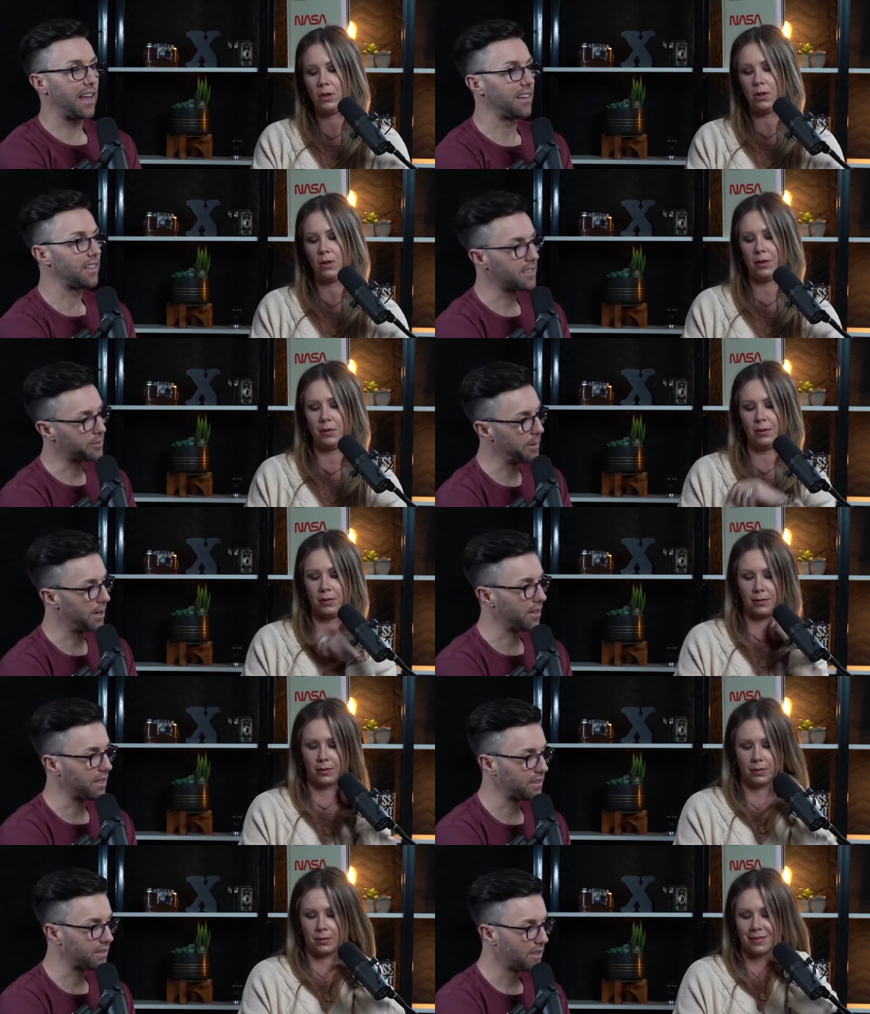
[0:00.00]
Speaker 1: Have you had an
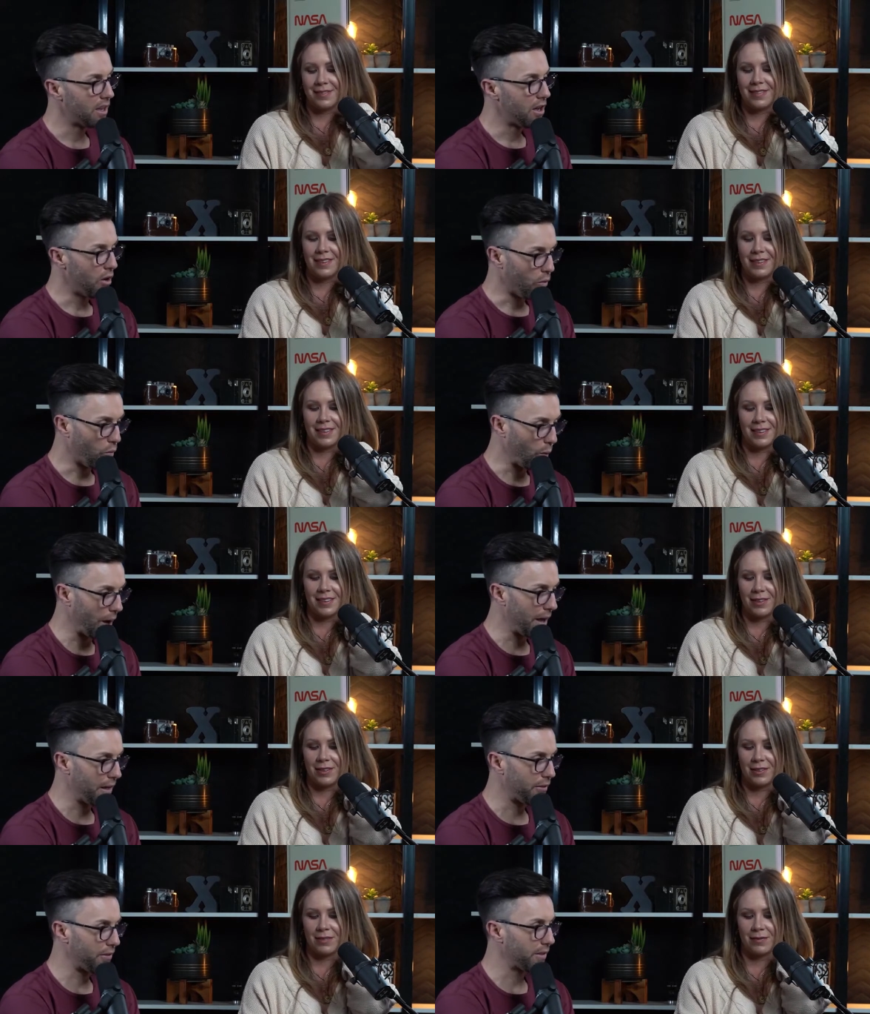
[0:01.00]
experience?
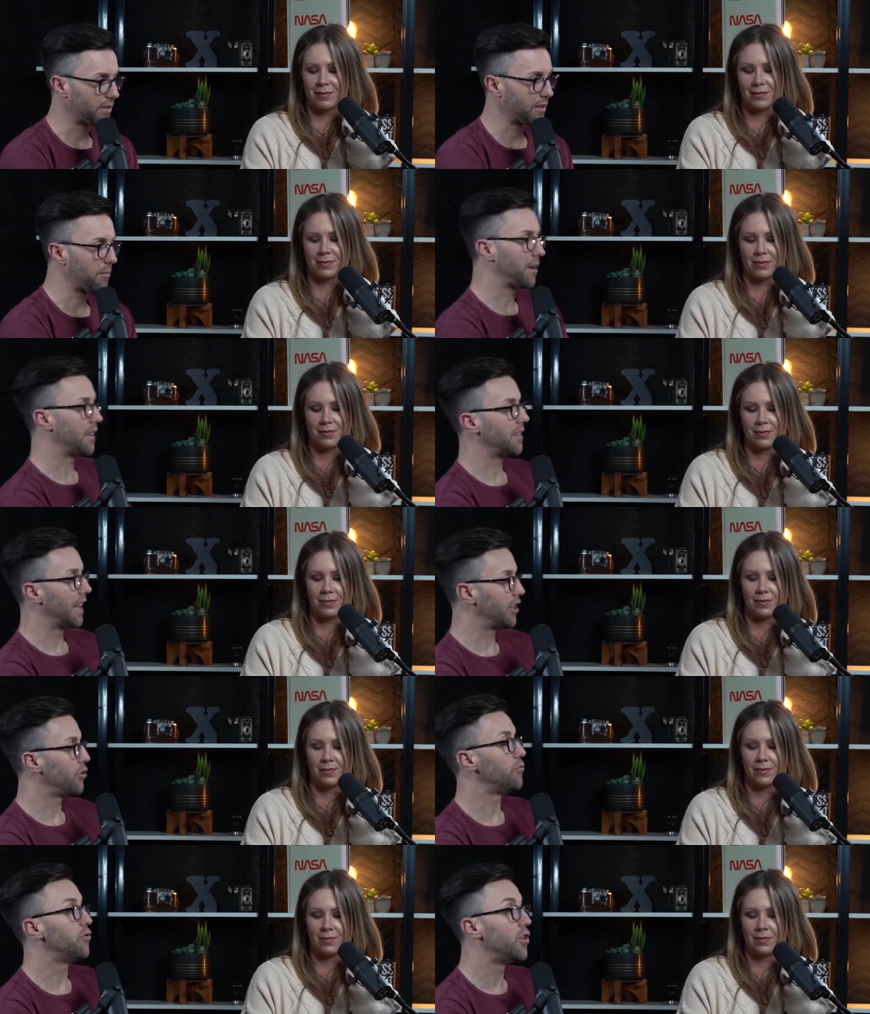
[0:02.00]
With somebody
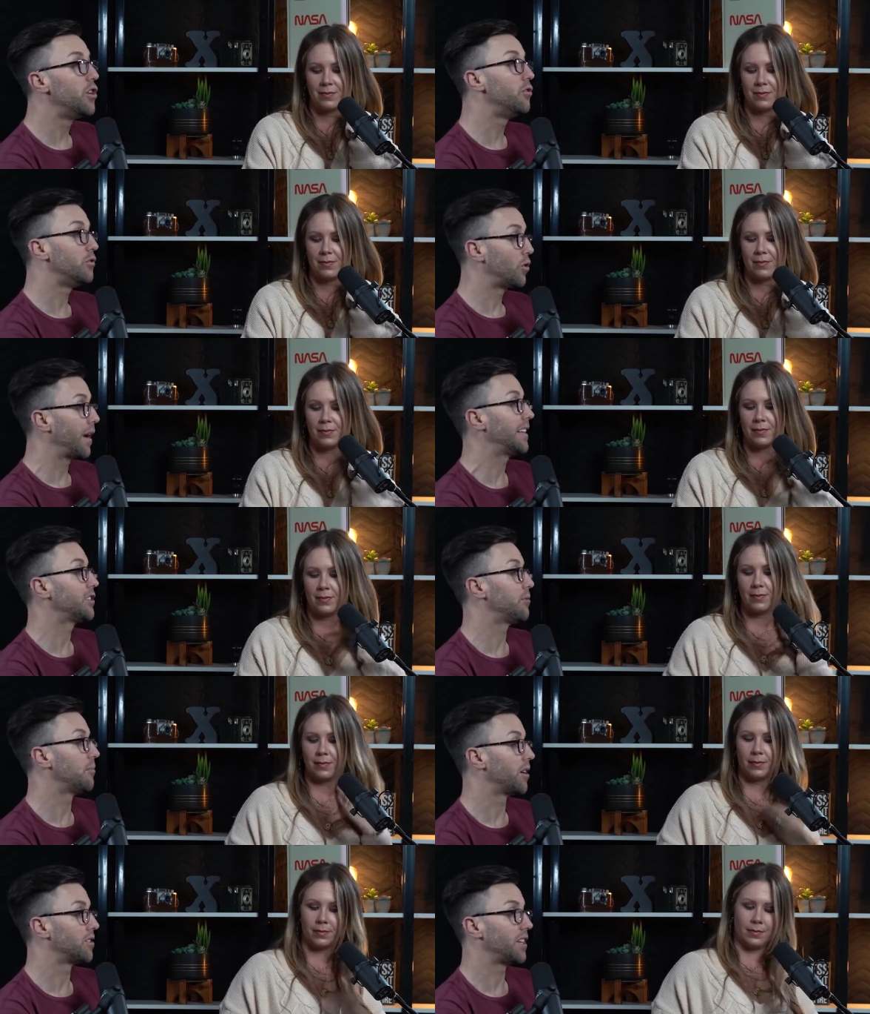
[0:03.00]
that you knew
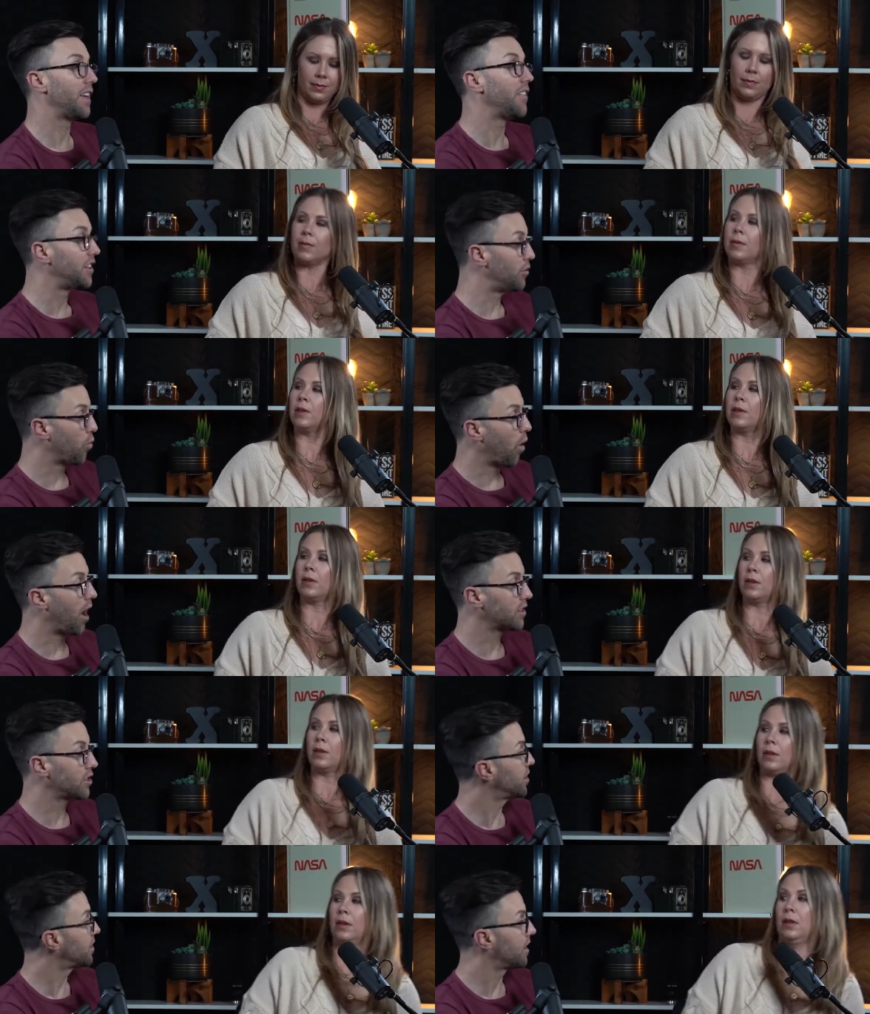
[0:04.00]
drank too much, and then you
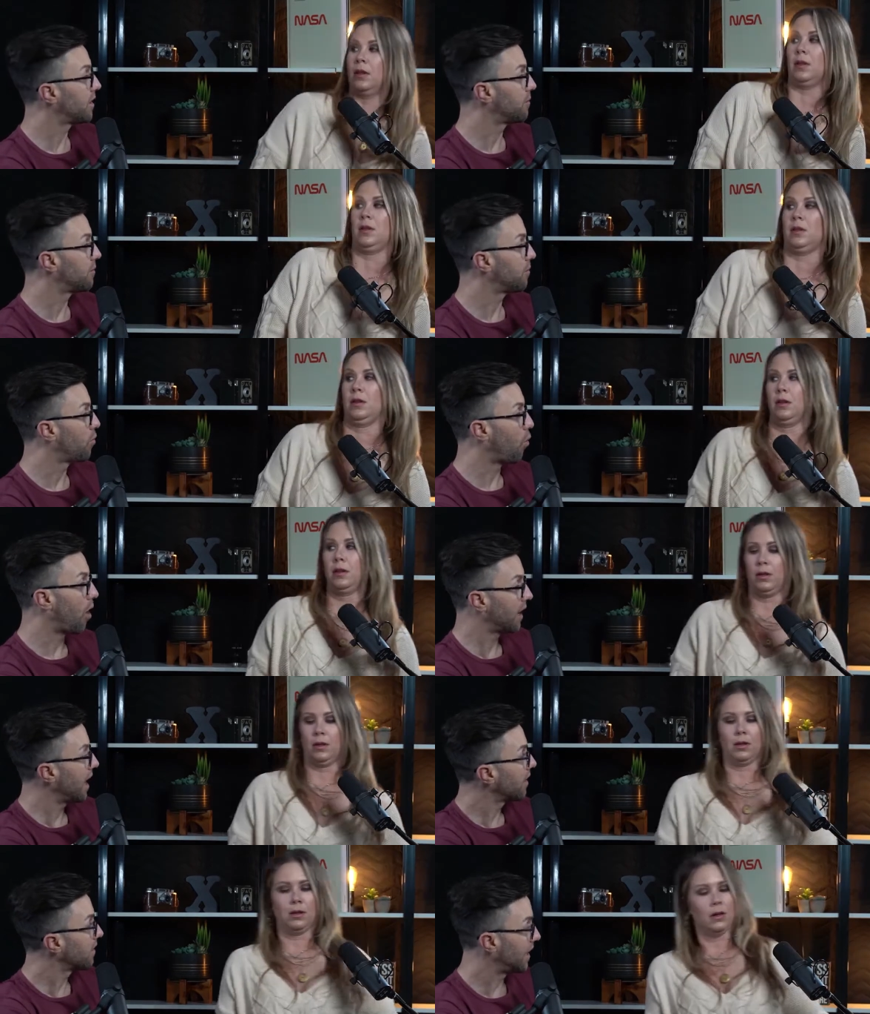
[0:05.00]
watched them
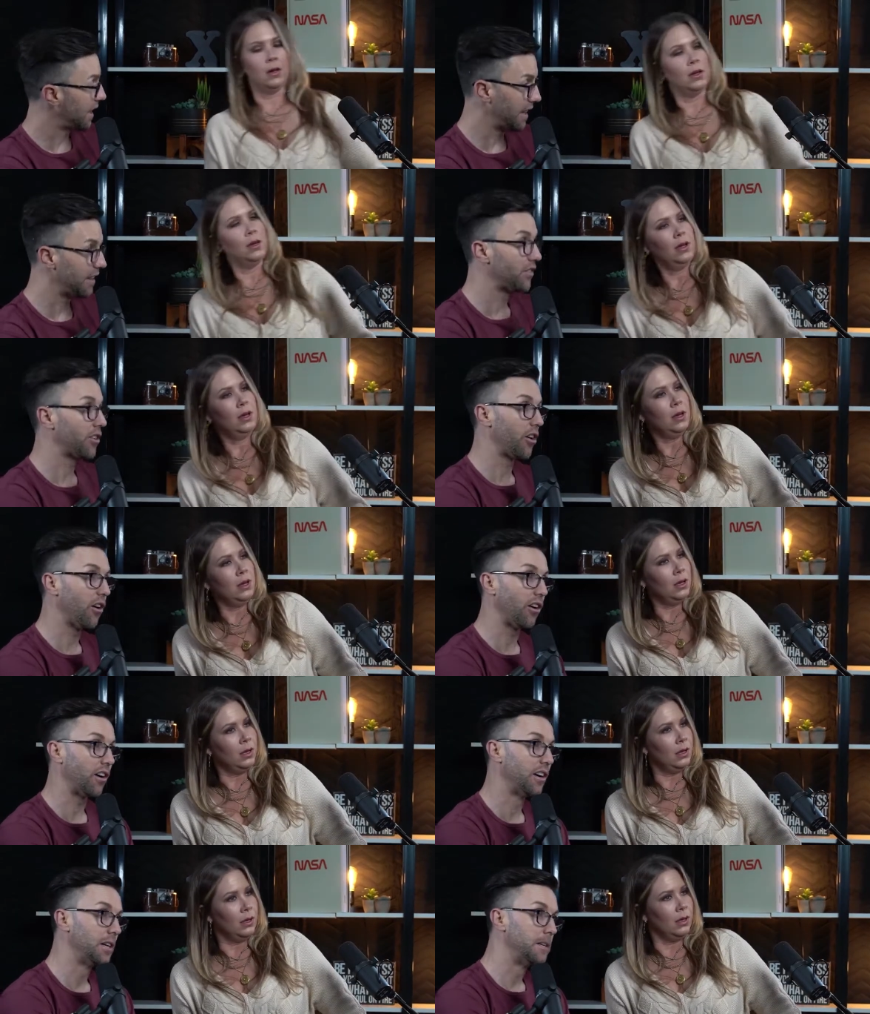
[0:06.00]
walk out and get in their
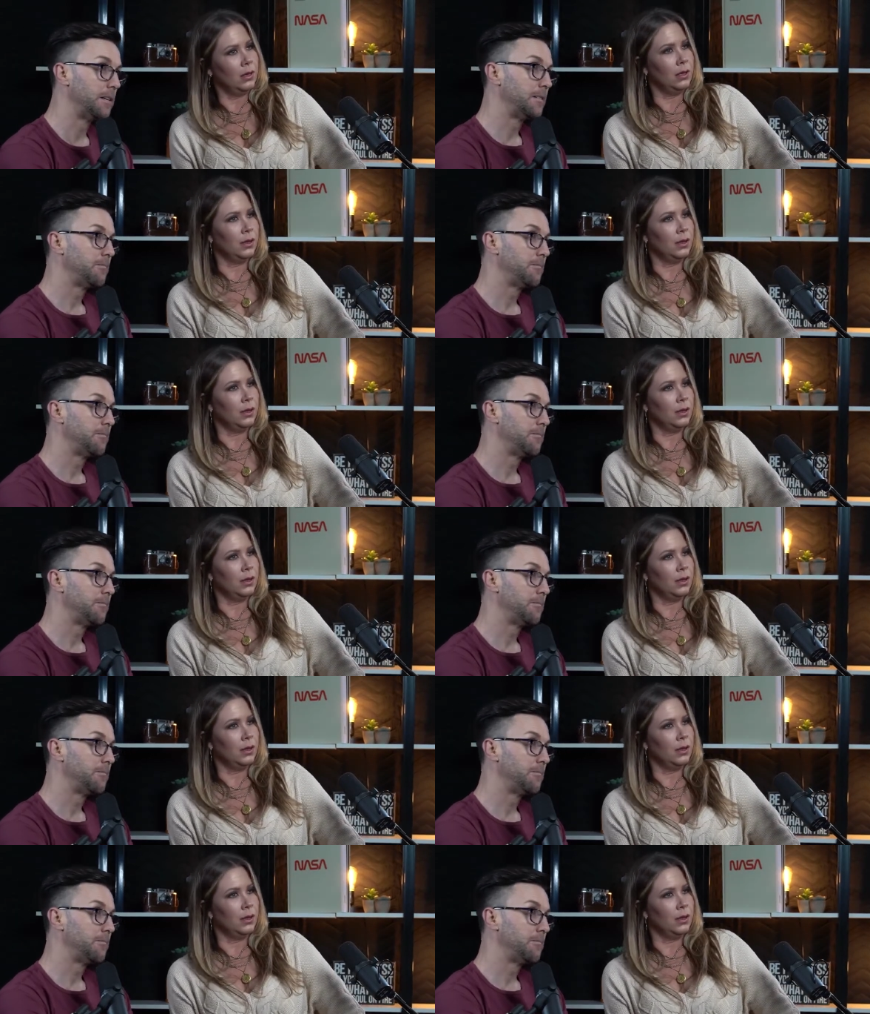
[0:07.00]
car.